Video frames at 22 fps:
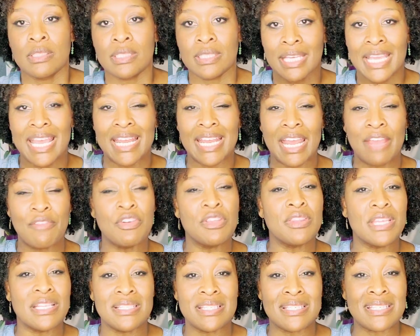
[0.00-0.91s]
get
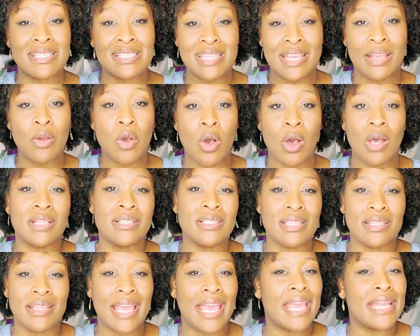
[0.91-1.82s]
everything to stick onto
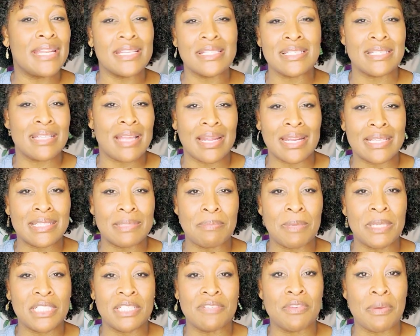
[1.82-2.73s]
that, and it's not as
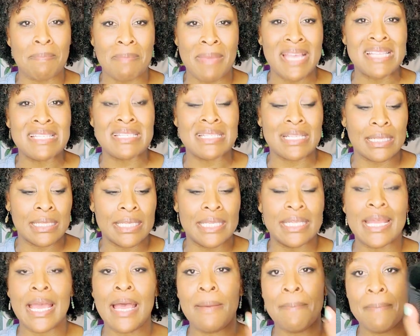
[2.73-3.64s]
much of a mess to
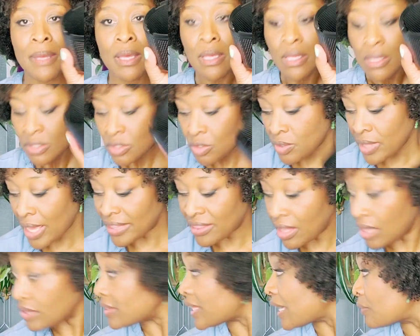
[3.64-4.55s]
clean up. So I
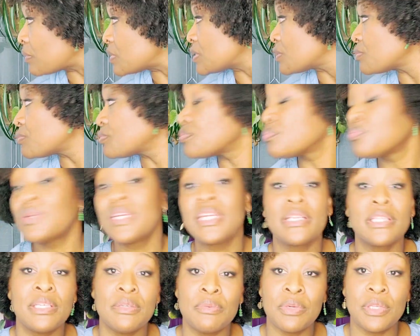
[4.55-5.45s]
thought that was a
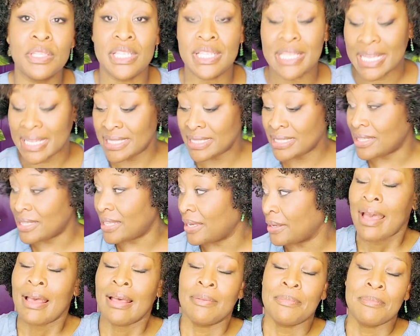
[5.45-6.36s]
really, really nice
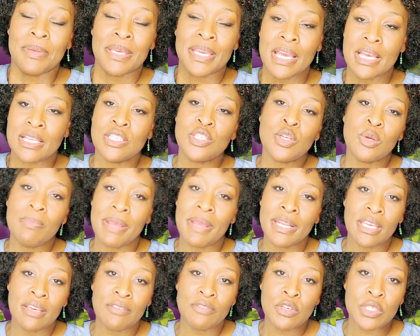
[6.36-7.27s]
thing. Because so
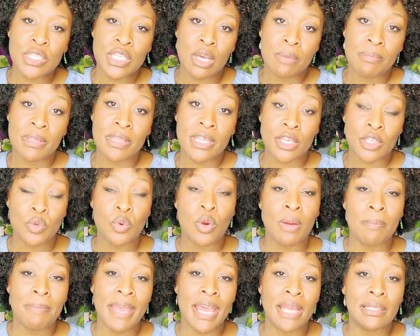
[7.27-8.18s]
many of you tell me that you
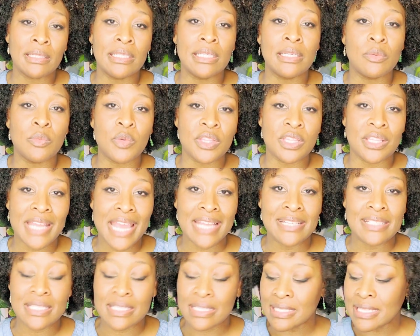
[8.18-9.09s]
are battling with
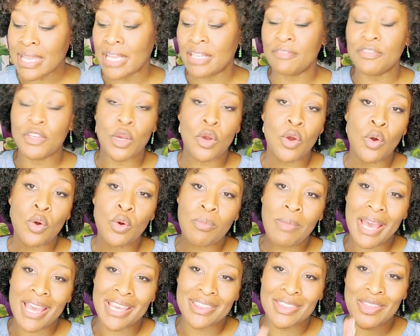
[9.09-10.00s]
gnats inside of your home,
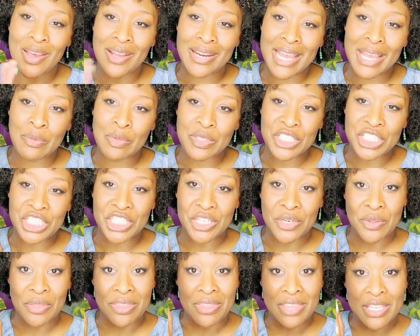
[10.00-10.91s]
I thought I would
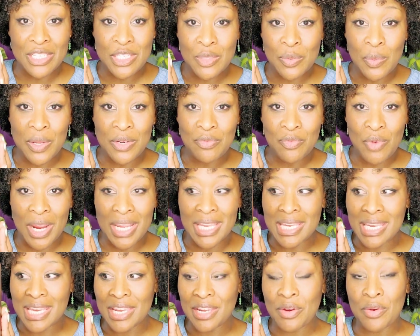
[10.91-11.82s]
share this one right
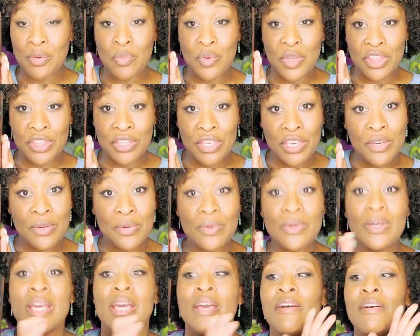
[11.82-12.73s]
here with
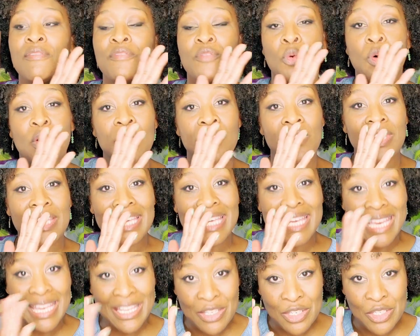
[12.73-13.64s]
you for the
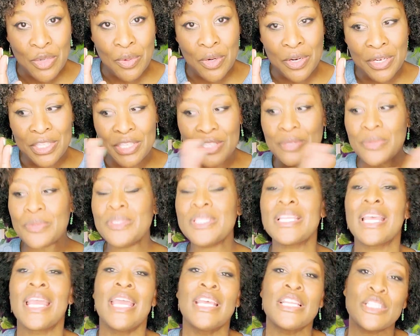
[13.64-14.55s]
indoor use.
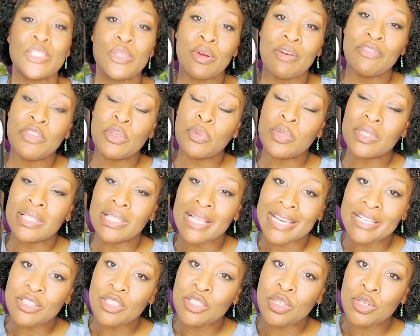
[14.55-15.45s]
So if you would
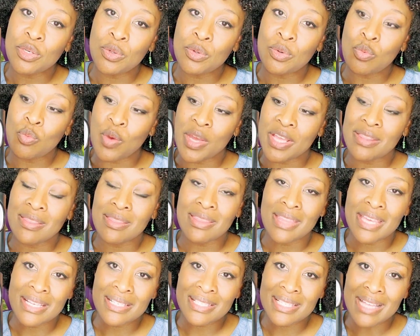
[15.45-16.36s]
like to win
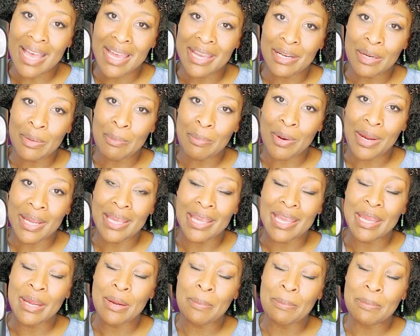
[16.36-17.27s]
this item right here,